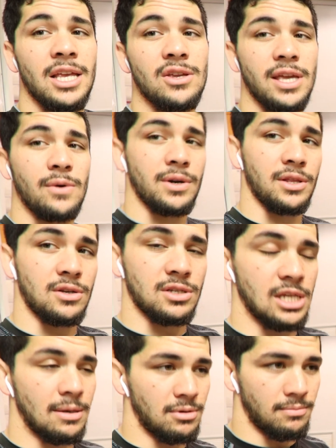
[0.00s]
Say you get one of
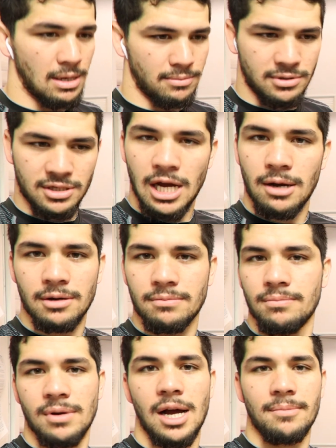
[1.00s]
those double bubble gu
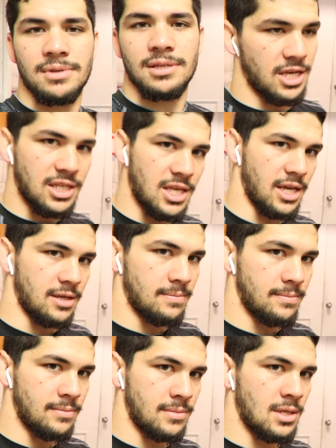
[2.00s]
gums, this thing.
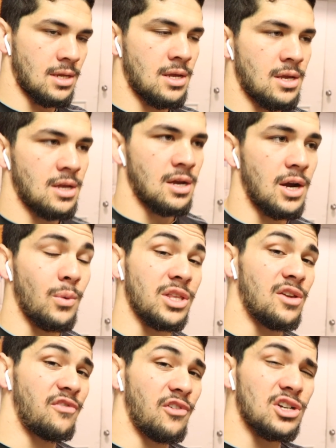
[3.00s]
Alright,
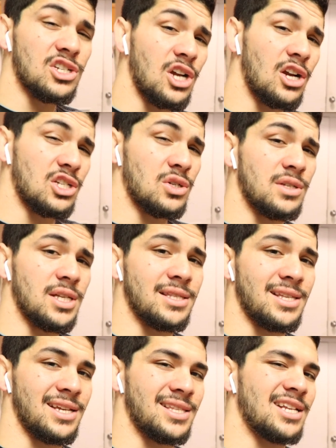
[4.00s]
when you first start chewing
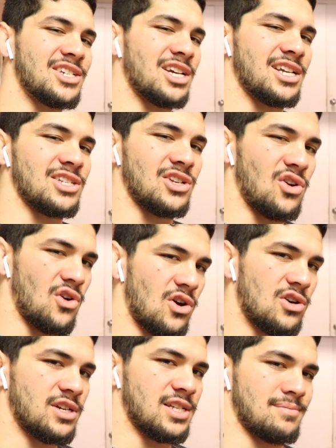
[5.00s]
that thing, that junk is
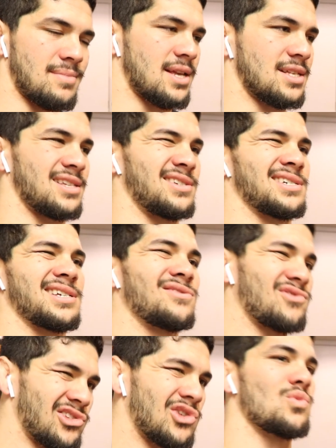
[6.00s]
hard as mess and you gotta
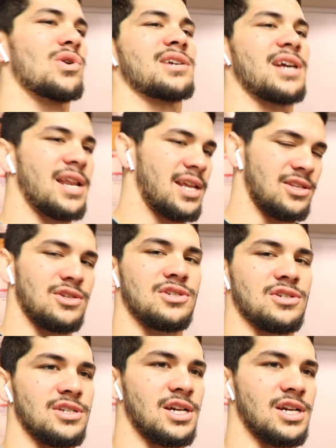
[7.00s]
like really work at it and use your